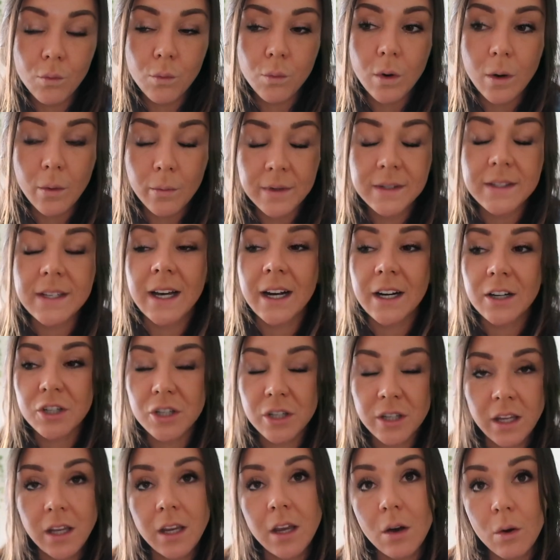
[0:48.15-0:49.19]
what was
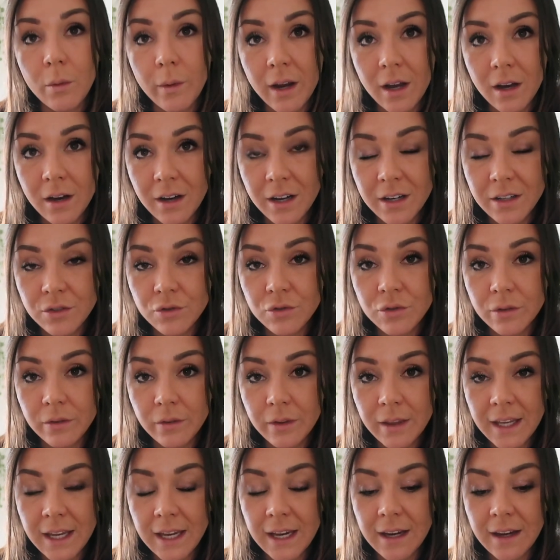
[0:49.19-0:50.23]
actually going on,
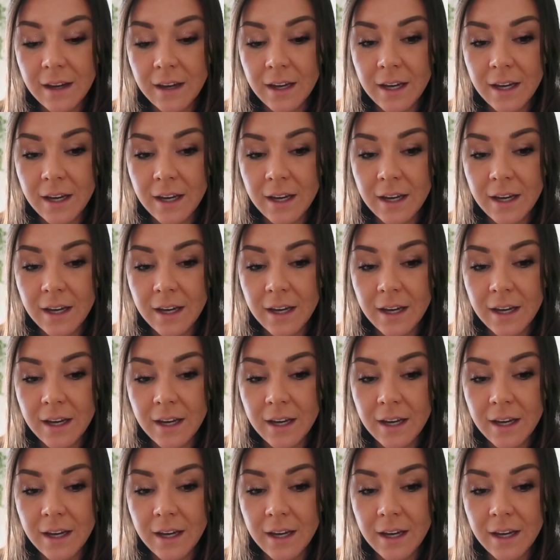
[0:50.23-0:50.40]
truly.